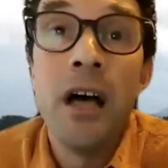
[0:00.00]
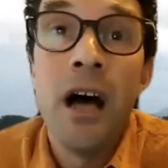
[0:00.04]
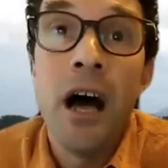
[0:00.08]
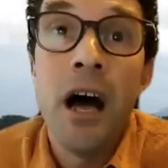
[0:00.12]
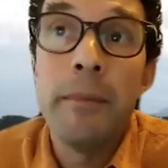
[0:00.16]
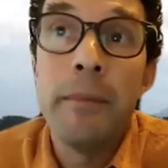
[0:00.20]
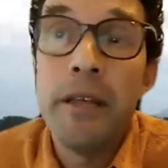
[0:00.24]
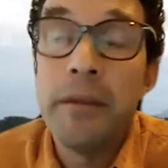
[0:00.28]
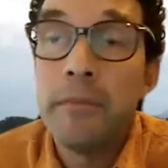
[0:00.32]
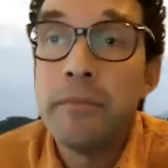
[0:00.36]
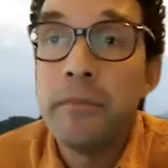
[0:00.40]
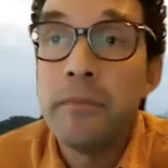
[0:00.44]
I
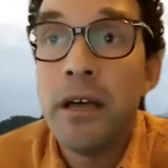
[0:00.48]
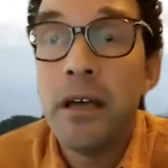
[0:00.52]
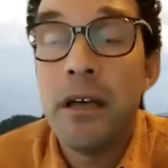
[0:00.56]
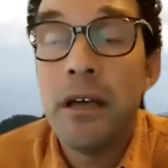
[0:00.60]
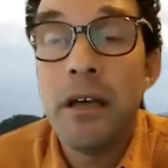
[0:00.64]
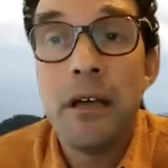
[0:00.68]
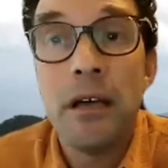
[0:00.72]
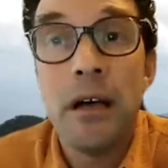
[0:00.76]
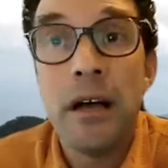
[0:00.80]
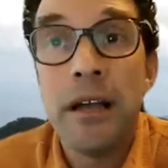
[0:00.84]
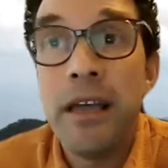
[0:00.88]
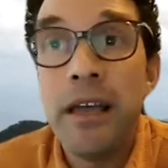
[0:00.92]
mean,
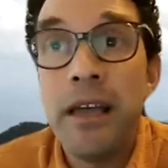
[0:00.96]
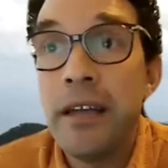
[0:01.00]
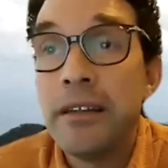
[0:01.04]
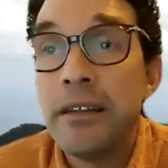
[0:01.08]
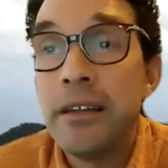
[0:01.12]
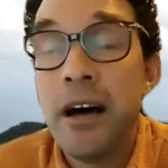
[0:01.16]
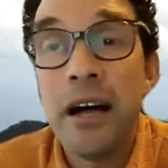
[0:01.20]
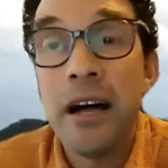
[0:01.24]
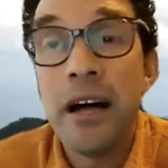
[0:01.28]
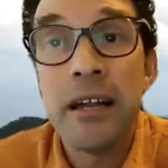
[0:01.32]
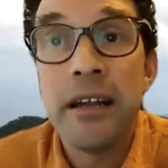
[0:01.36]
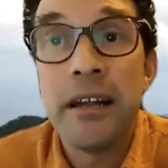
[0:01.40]
again,
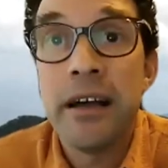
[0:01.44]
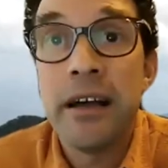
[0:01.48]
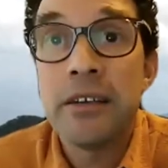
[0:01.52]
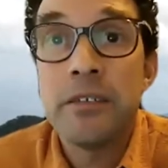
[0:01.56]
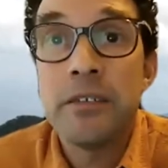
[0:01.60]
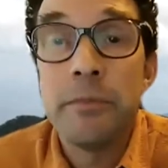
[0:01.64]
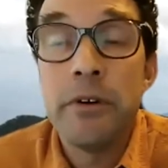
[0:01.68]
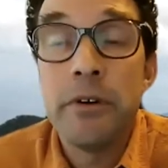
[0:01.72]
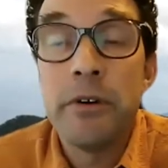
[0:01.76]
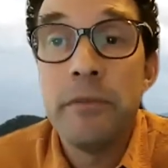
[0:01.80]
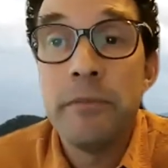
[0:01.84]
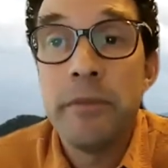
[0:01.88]
not an
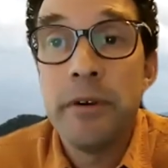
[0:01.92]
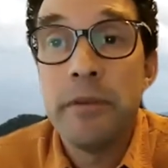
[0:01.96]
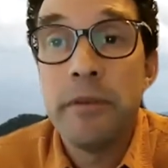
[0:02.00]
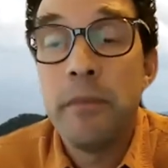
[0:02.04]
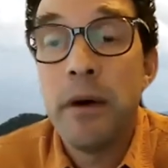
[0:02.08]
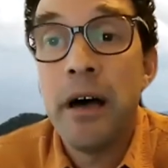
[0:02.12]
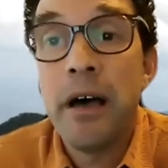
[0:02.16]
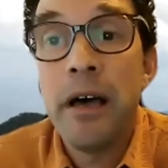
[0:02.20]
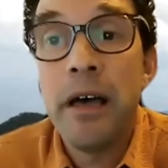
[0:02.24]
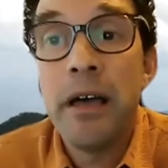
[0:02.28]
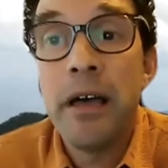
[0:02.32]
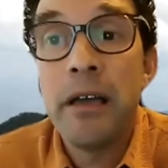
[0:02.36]
expert, but
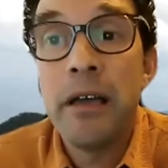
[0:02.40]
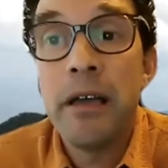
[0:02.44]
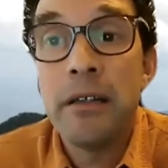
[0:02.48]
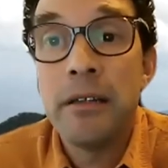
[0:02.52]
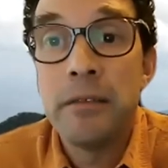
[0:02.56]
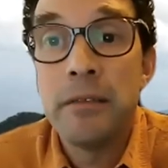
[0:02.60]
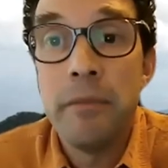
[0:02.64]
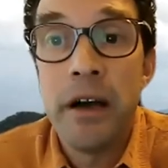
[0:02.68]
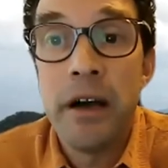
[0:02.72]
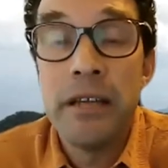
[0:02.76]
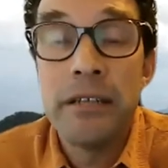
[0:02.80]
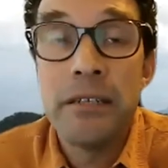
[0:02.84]
my
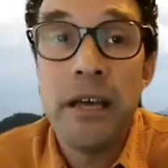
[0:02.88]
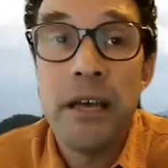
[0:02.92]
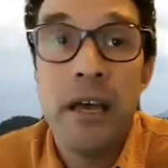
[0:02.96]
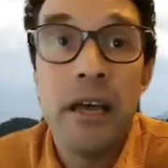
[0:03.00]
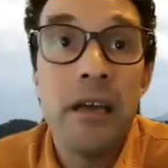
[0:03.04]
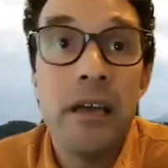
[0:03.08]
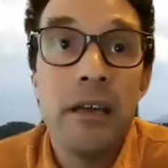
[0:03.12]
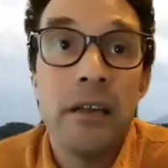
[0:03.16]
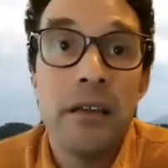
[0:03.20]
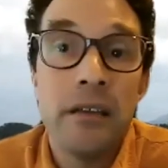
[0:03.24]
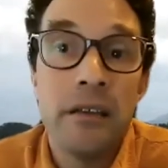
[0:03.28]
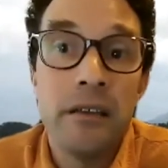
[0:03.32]
my
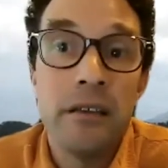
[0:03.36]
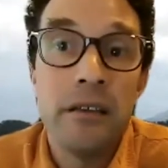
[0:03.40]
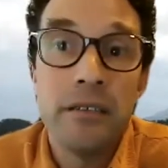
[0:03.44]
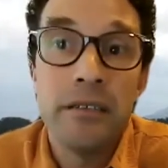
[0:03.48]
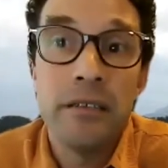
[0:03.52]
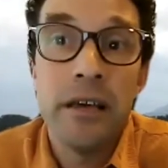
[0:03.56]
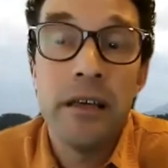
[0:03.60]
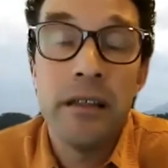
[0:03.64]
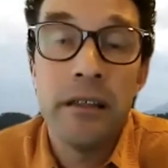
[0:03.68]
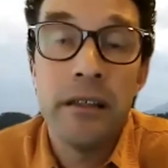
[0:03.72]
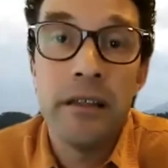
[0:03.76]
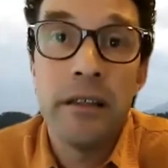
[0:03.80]
take is
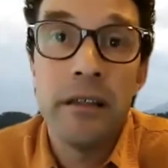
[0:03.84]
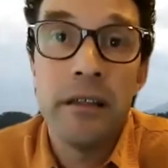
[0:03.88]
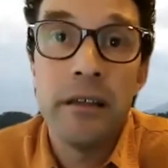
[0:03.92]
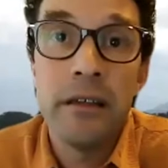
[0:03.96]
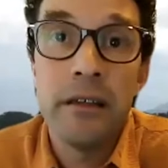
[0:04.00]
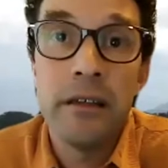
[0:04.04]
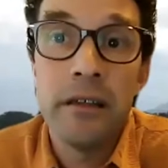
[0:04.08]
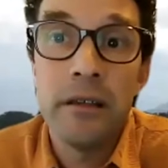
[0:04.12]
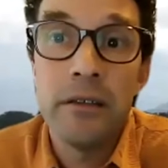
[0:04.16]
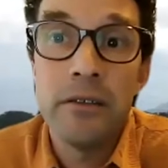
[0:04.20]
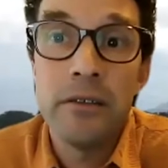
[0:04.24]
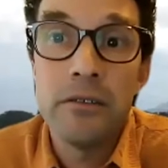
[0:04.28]
that
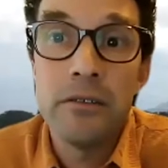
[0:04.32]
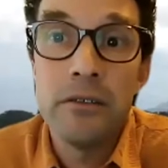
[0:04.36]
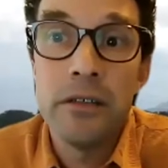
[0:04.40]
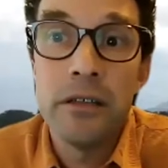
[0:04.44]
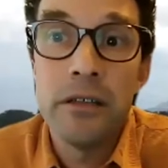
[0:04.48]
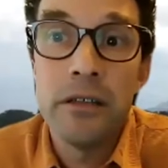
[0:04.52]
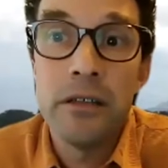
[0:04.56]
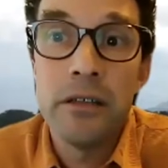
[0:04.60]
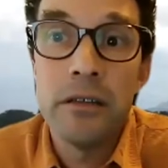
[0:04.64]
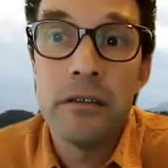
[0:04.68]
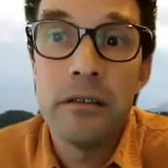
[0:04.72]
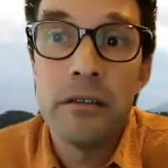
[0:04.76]
the
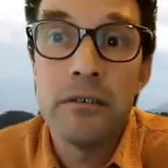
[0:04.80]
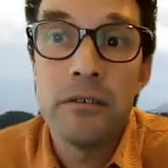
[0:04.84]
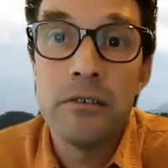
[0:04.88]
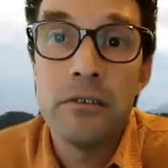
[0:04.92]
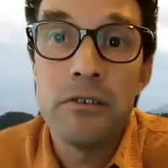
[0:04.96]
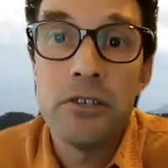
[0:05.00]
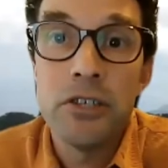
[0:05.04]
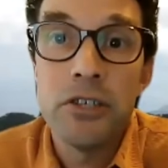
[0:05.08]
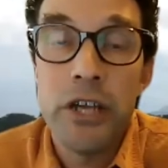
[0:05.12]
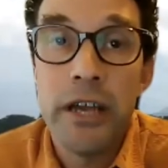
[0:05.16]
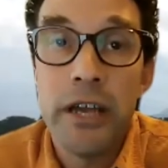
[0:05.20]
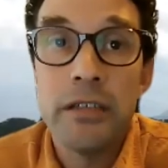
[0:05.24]
the
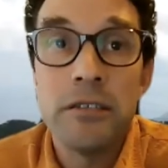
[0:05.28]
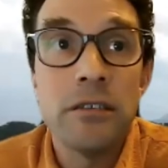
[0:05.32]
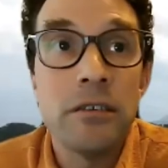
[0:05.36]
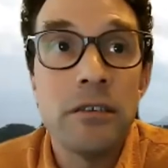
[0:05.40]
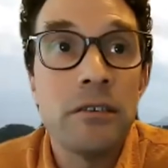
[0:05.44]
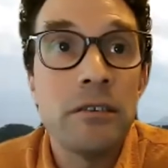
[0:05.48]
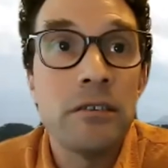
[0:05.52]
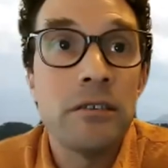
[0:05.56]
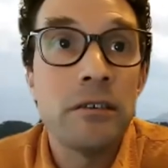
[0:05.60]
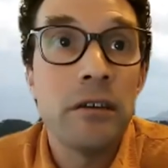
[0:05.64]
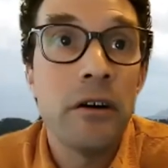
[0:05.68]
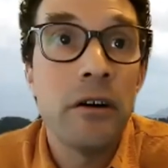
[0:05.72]

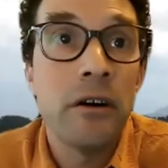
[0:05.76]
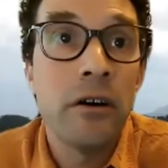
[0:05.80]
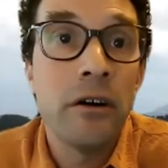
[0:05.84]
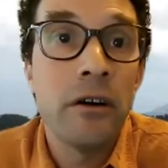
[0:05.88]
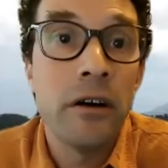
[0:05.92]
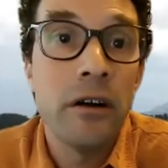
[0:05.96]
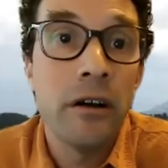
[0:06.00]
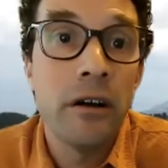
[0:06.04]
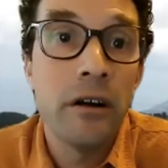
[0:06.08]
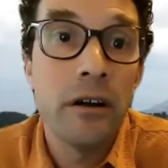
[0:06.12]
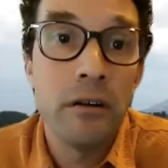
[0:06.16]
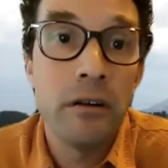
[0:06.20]
chances
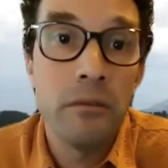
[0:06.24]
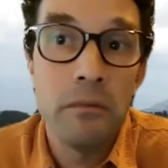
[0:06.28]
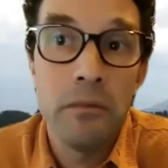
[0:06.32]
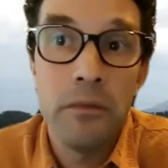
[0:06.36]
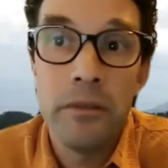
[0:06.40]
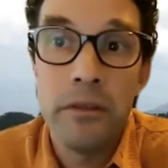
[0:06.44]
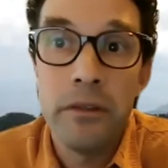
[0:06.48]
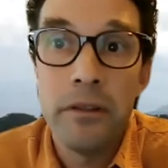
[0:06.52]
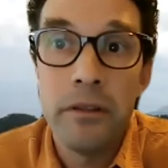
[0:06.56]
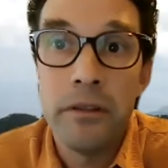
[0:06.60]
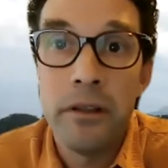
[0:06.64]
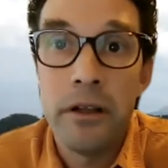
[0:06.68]
are
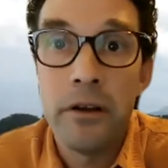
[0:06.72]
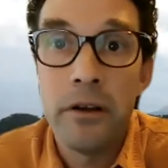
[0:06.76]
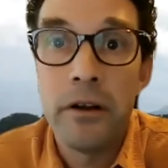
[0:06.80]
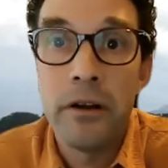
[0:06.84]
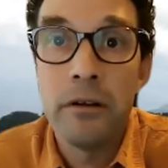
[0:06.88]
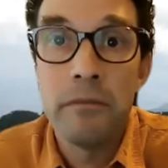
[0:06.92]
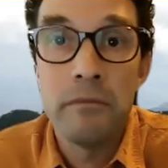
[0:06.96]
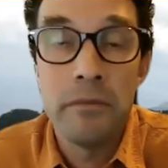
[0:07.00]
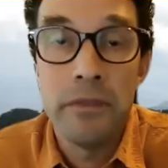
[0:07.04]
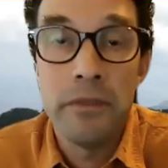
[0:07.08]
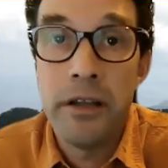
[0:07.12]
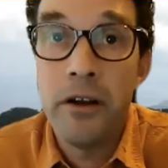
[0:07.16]

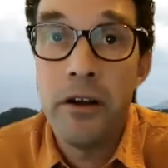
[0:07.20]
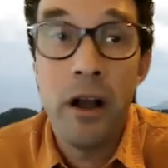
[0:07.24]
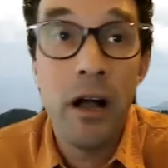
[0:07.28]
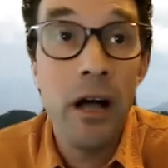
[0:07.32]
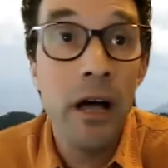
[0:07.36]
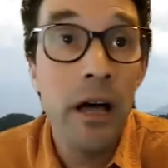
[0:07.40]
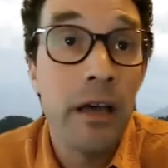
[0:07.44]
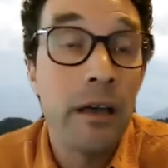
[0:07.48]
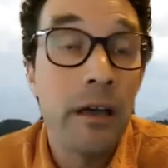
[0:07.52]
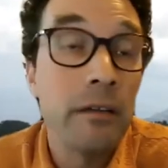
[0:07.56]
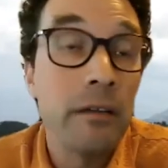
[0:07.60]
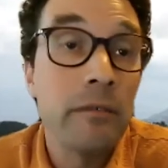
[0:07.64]
they're they're
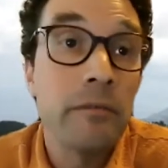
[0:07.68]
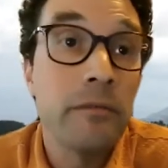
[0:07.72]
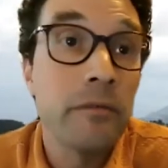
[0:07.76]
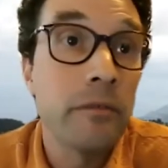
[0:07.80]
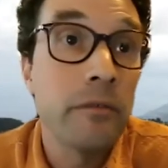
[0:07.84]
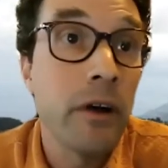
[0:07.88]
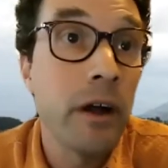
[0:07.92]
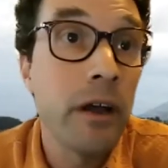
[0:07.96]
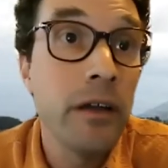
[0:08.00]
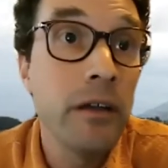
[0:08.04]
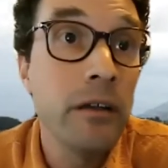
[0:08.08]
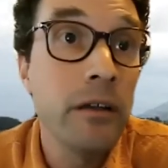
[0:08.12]
high,
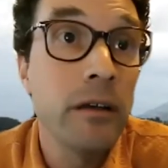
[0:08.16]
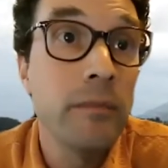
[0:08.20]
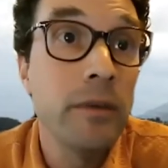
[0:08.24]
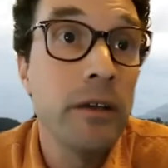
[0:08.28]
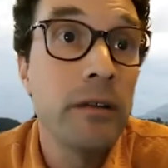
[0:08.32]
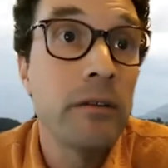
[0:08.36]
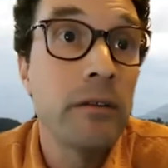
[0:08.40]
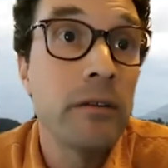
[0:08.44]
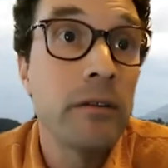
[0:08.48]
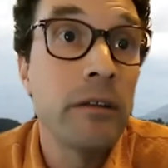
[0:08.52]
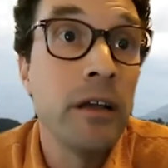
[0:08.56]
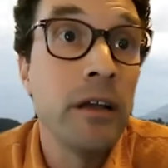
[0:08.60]
right? I
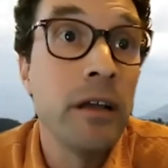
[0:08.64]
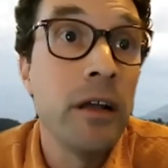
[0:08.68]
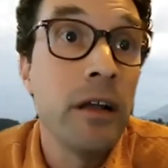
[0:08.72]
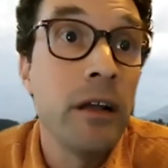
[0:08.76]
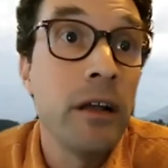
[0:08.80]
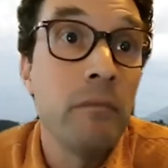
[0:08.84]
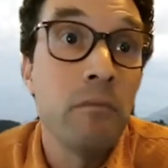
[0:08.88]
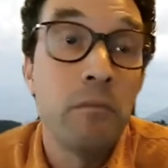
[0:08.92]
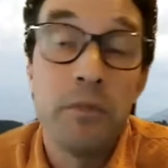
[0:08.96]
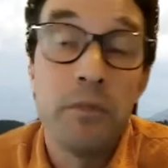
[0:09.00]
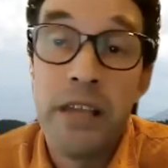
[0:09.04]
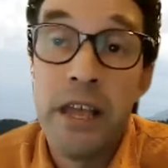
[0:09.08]
mean,
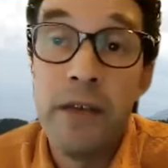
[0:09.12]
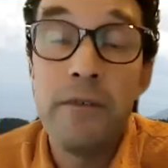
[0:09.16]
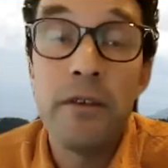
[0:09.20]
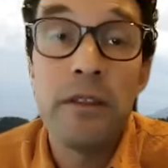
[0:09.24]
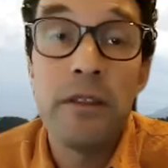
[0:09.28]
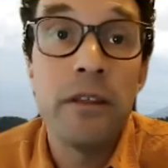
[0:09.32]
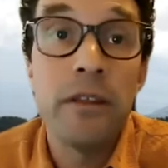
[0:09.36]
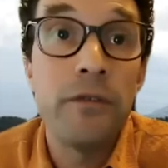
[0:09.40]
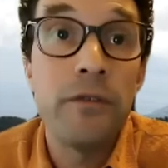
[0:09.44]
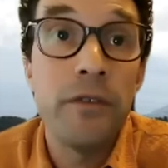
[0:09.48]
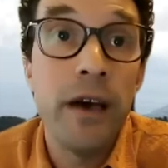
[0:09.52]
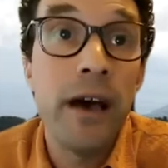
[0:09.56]
given
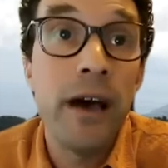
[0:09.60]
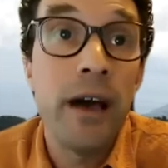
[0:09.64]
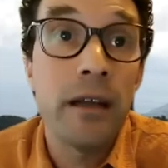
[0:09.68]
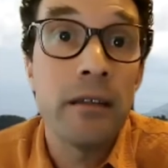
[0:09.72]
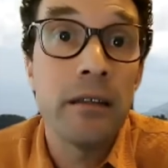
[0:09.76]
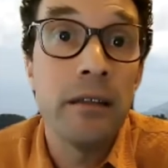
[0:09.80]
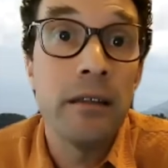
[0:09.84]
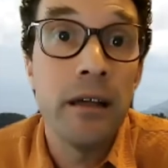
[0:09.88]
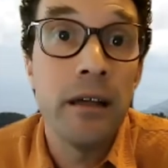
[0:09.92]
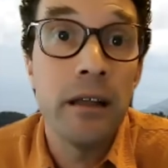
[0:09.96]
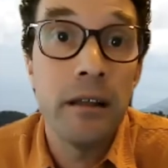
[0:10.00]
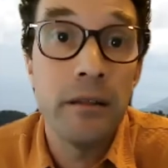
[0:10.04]
the fact
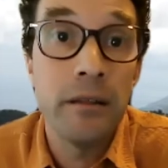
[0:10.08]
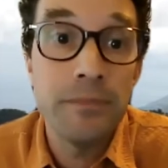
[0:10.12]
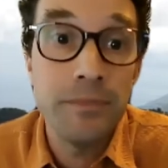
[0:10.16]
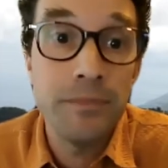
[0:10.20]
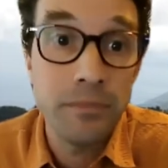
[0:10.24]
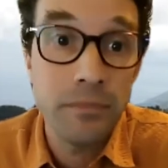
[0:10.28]
that